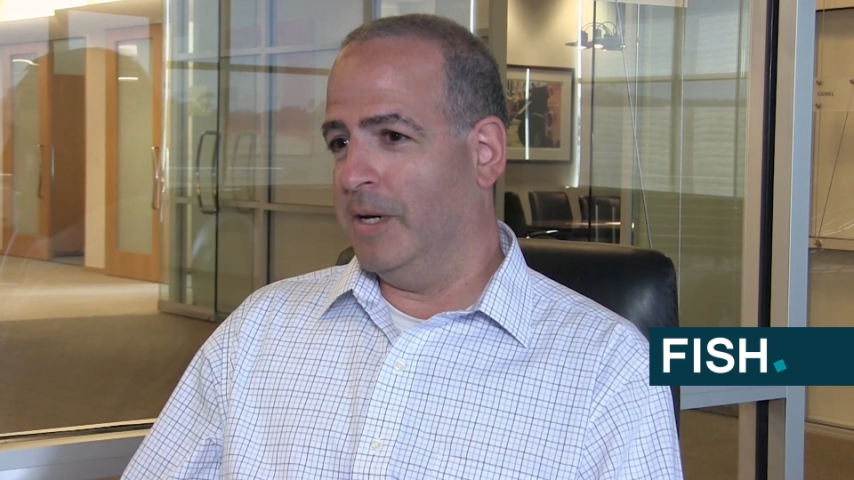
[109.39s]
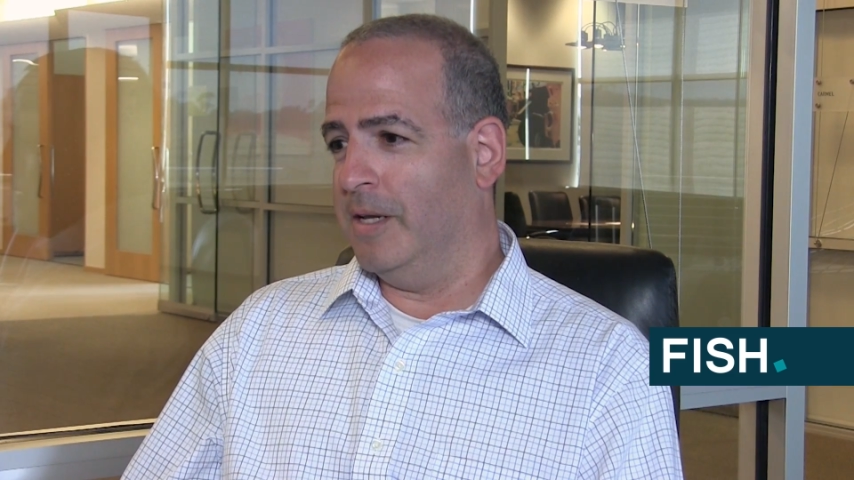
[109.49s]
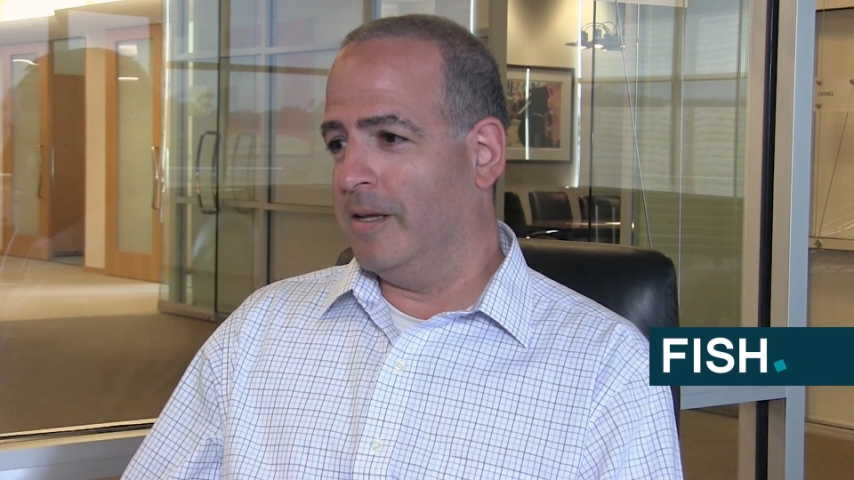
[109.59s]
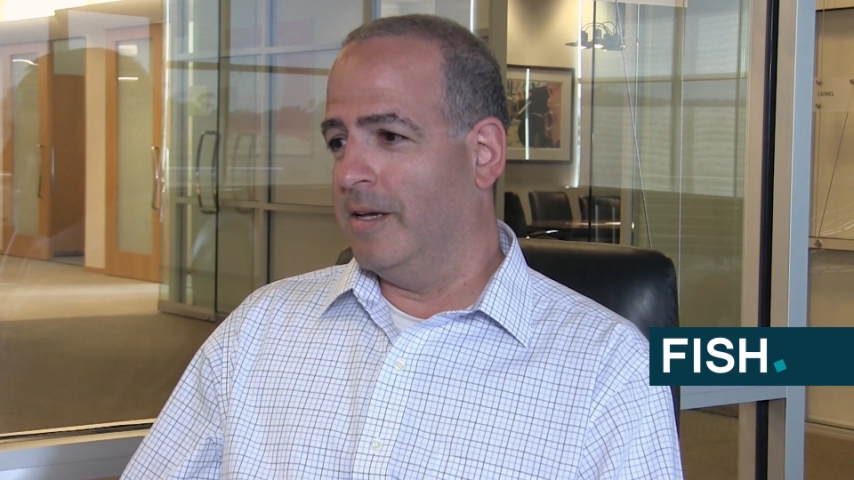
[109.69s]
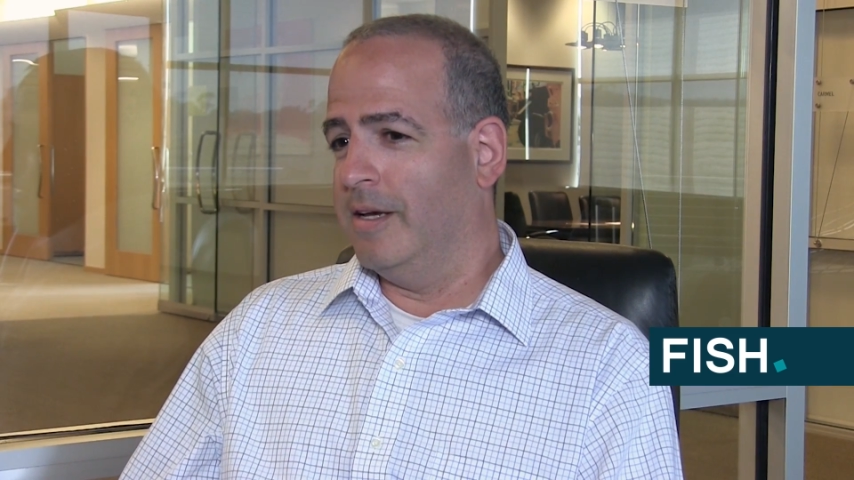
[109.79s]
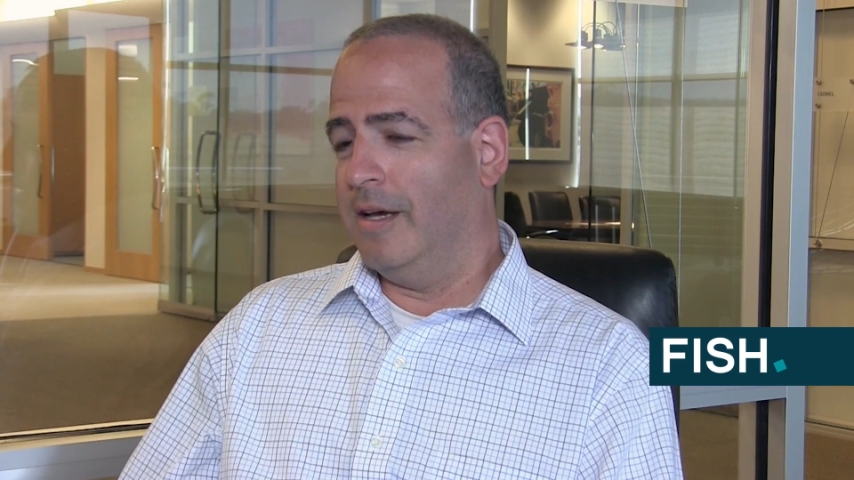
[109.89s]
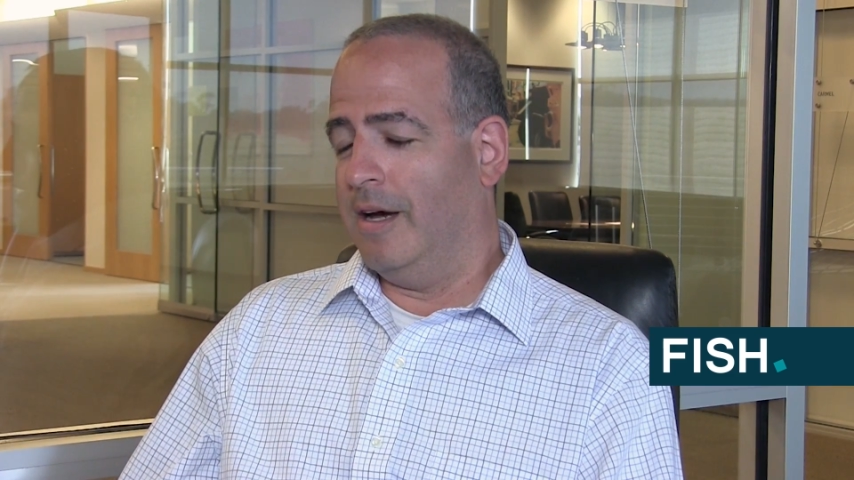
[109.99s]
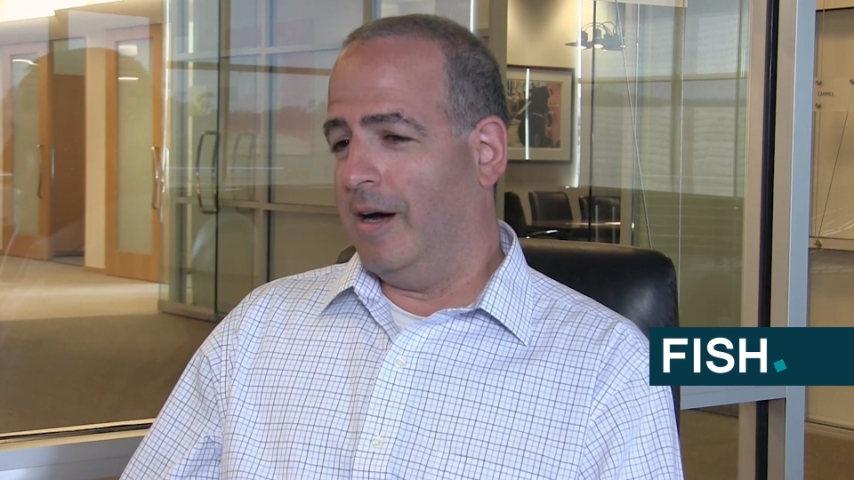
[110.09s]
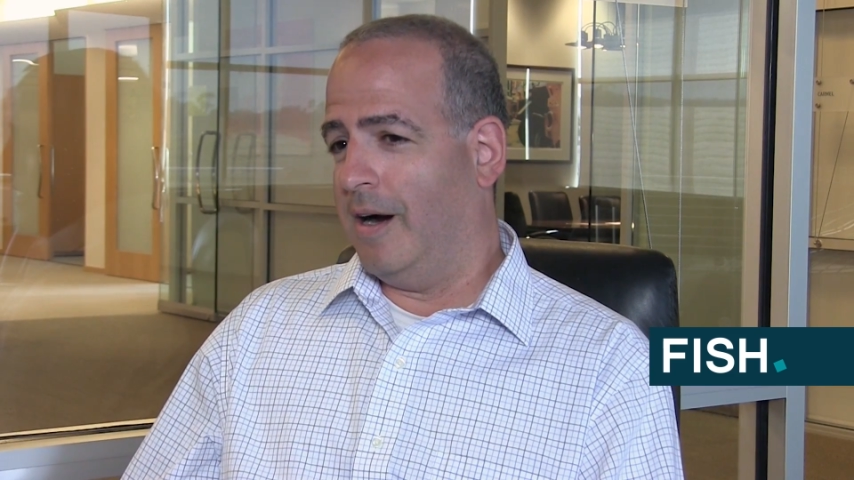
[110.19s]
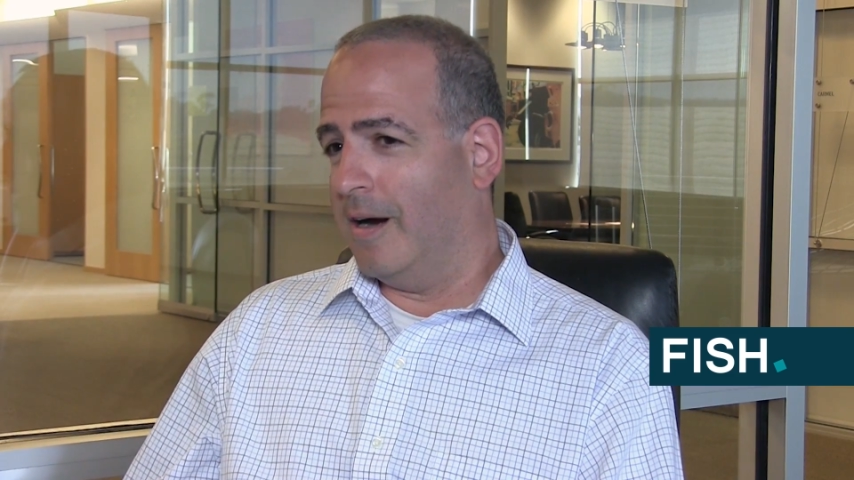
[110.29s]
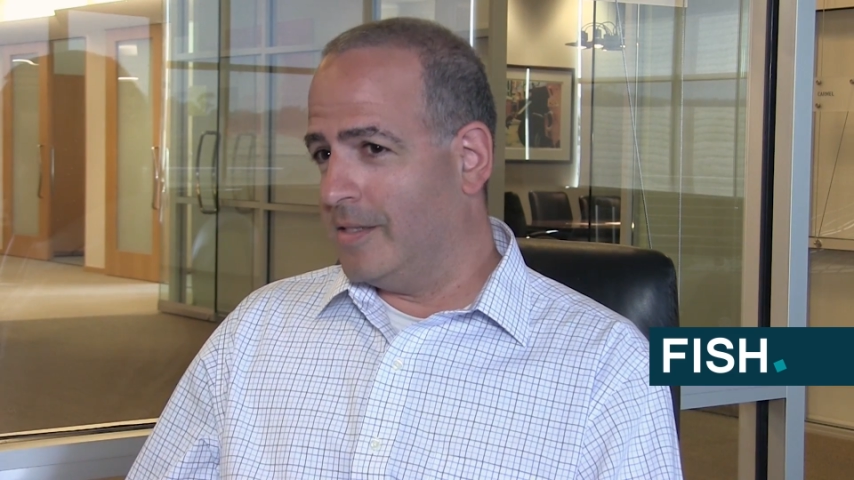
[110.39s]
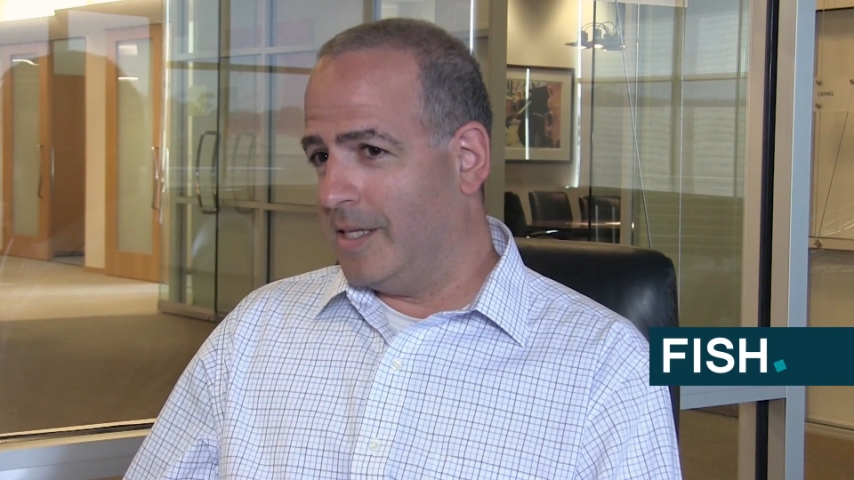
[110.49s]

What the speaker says: but our